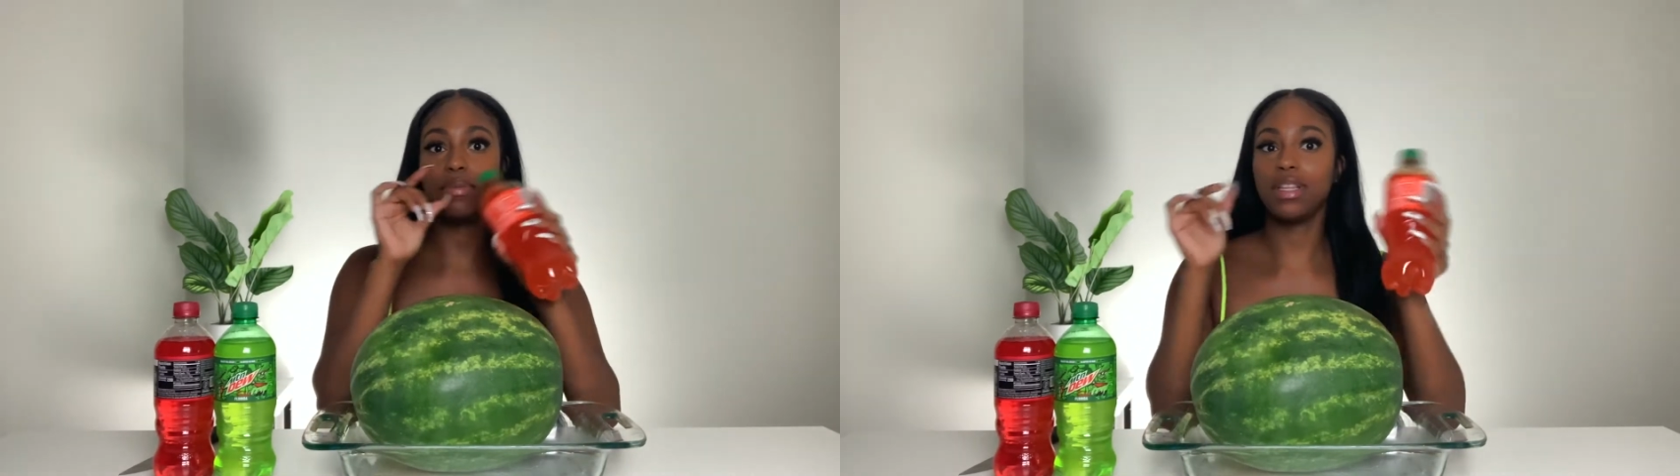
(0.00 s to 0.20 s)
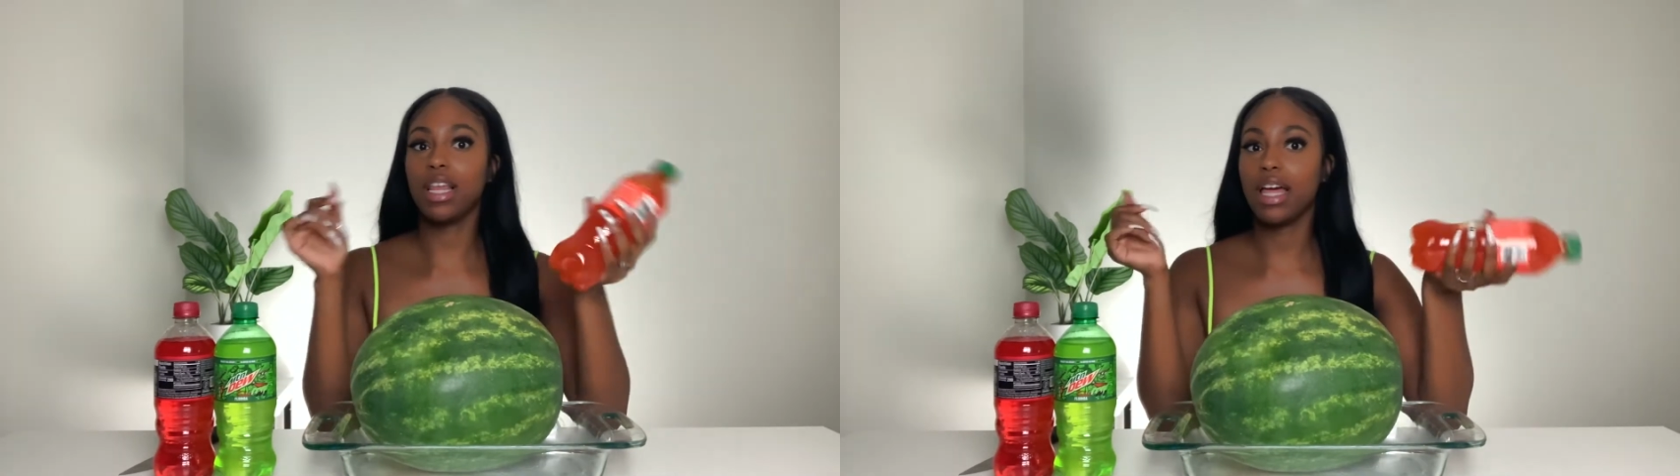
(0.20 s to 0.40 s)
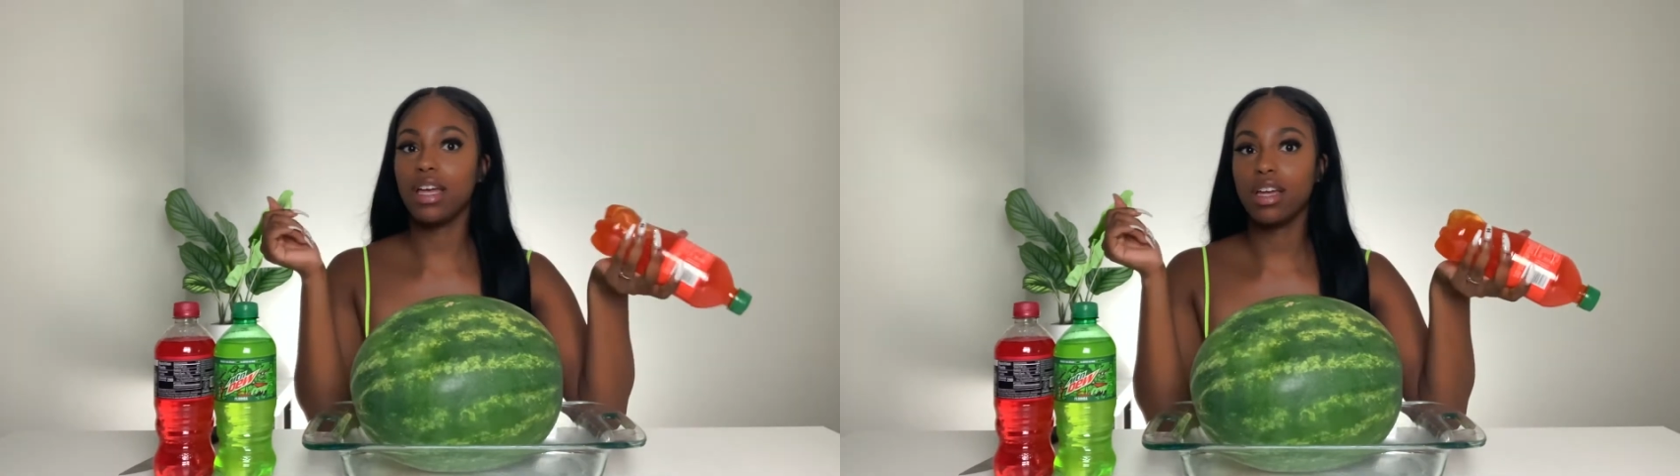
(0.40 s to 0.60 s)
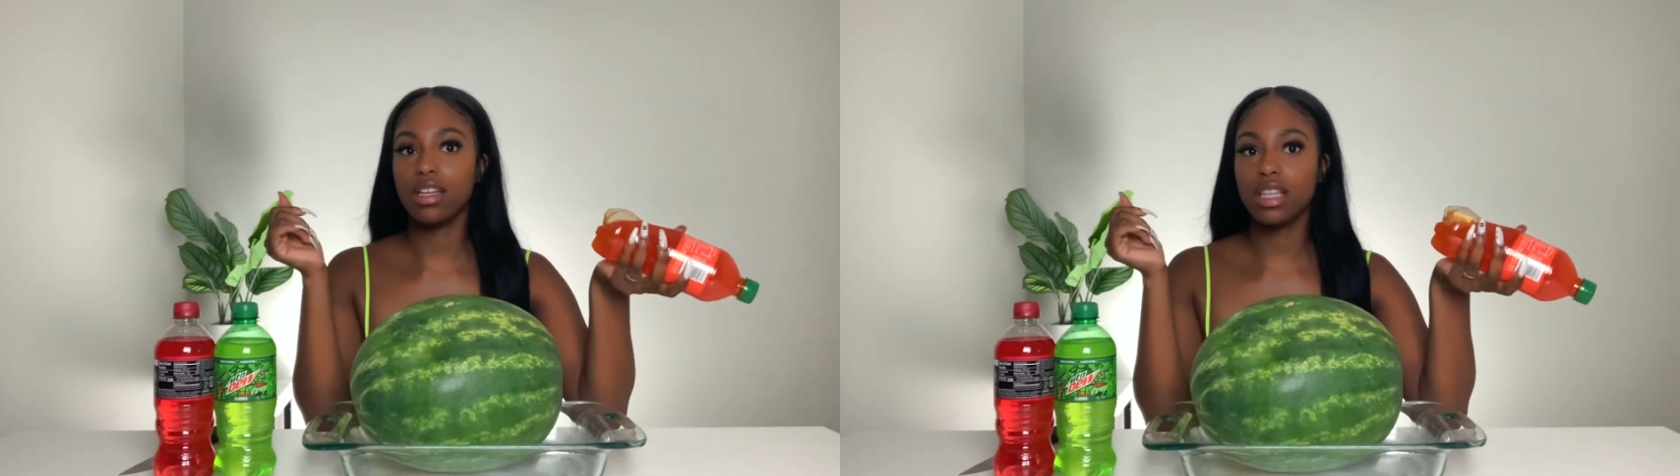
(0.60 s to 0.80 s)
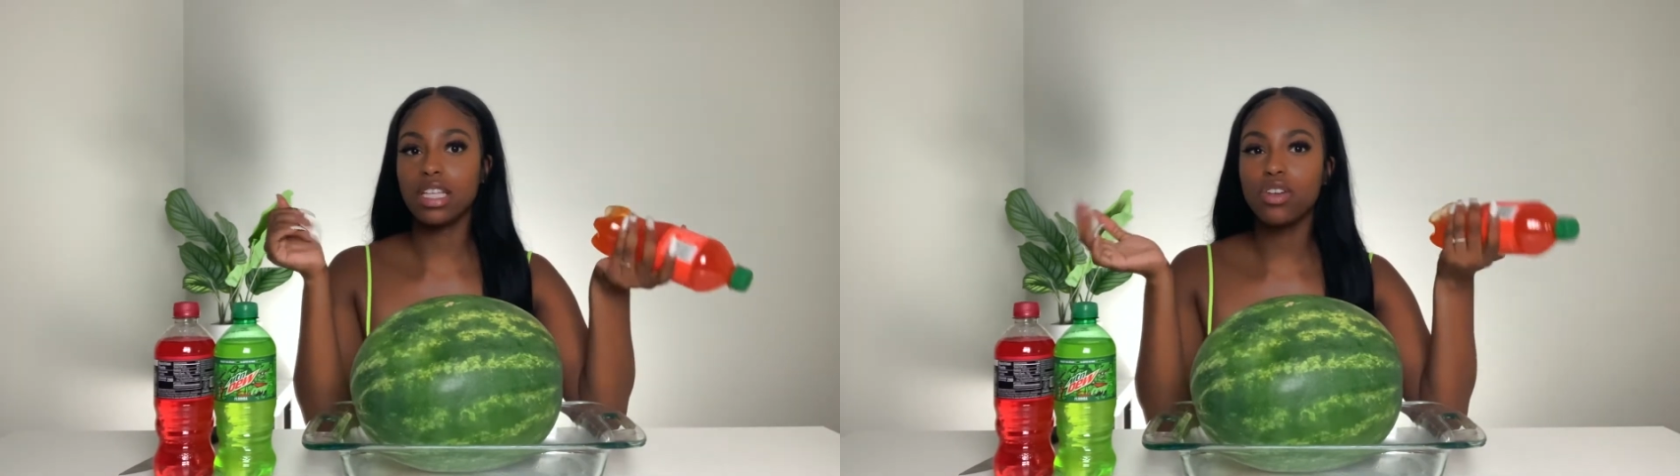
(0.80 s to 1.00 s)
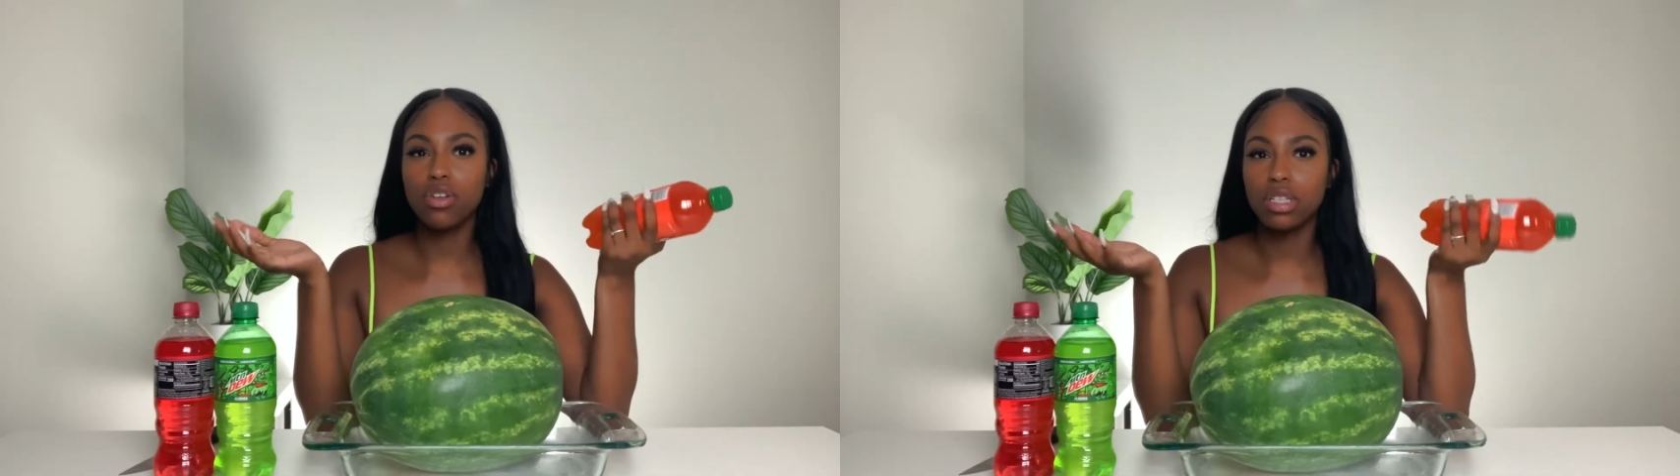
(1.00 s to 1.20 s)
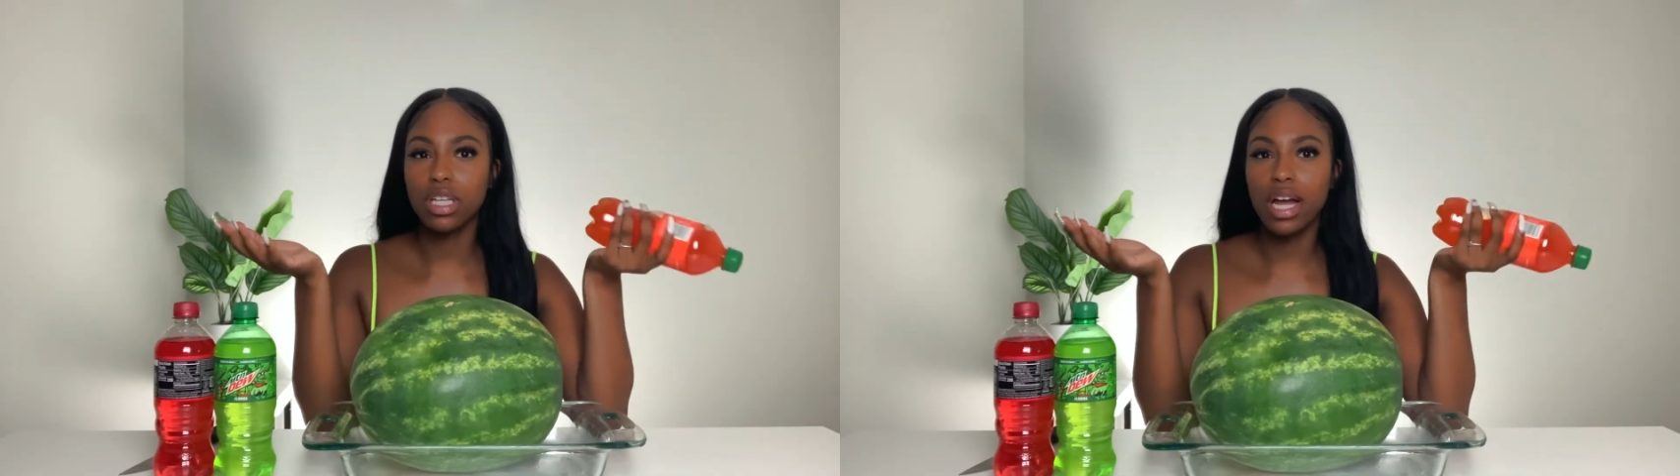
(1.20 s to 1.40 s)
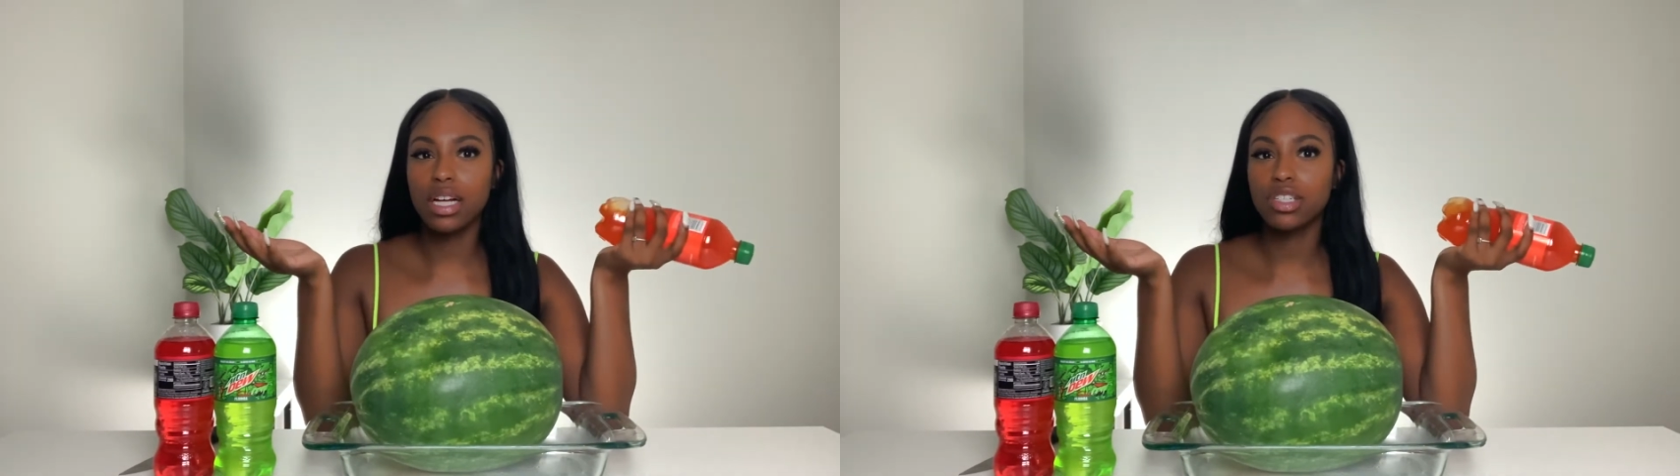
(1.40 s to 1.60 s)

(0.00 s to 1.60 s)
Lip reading: but like that's the only thing I